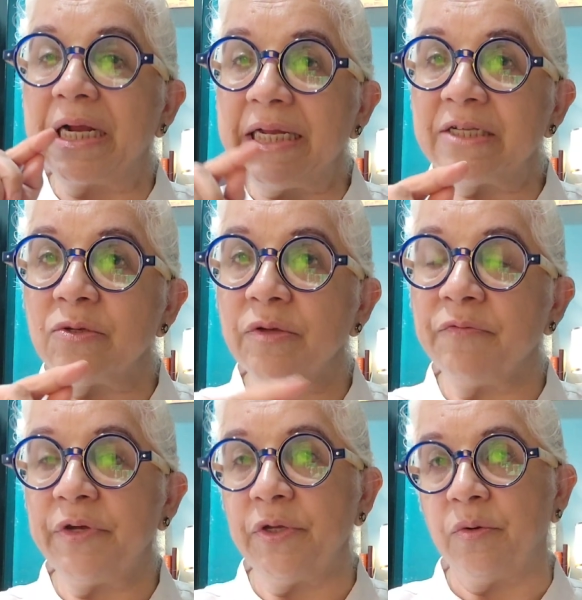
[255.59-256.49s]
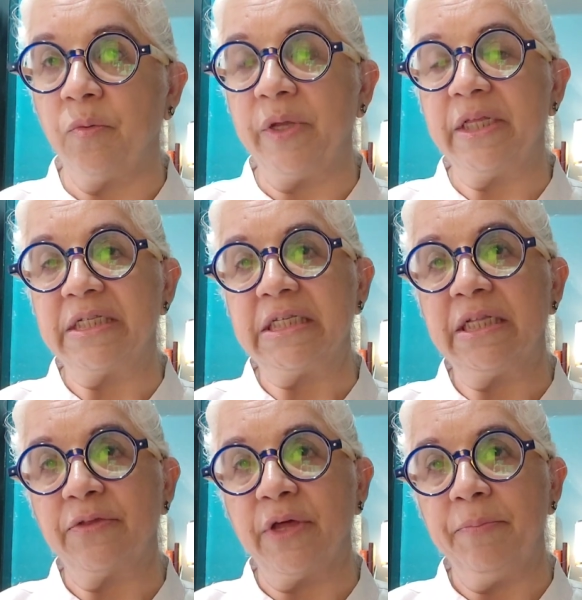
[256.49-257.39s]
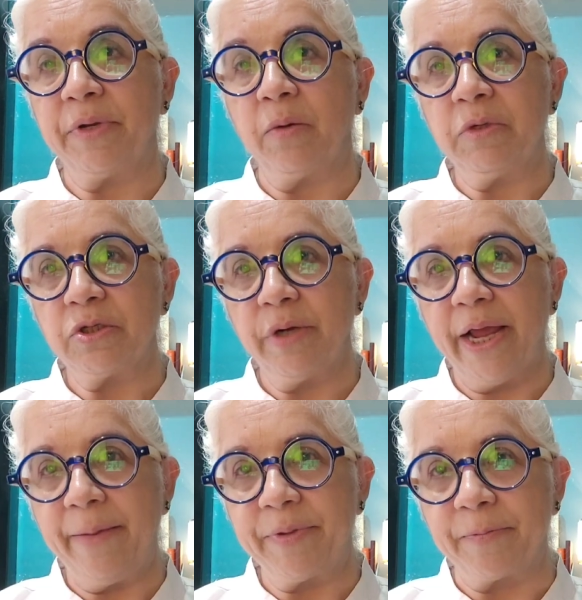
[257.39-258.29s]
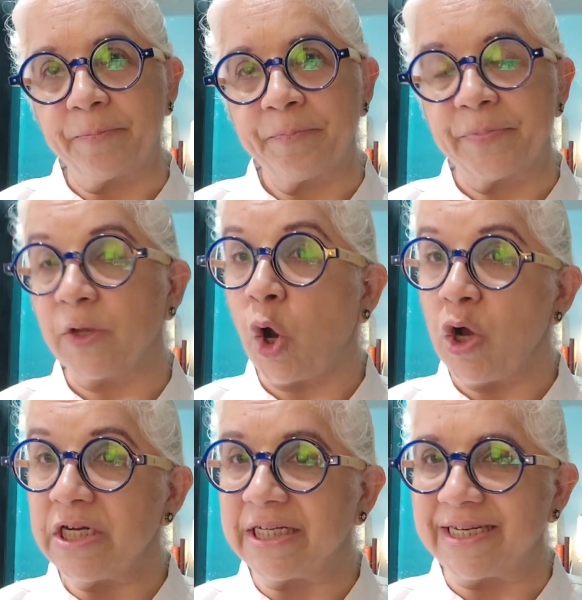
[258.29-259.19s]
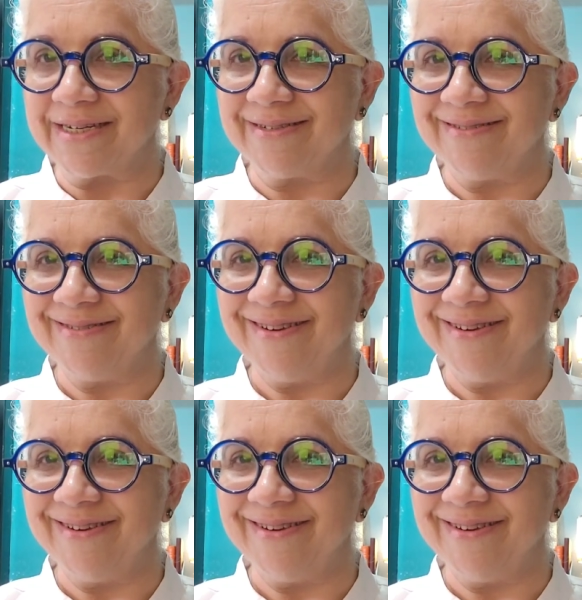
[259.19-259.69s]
clicks on your video, when they see the thumbnail, what's going to happen? The content.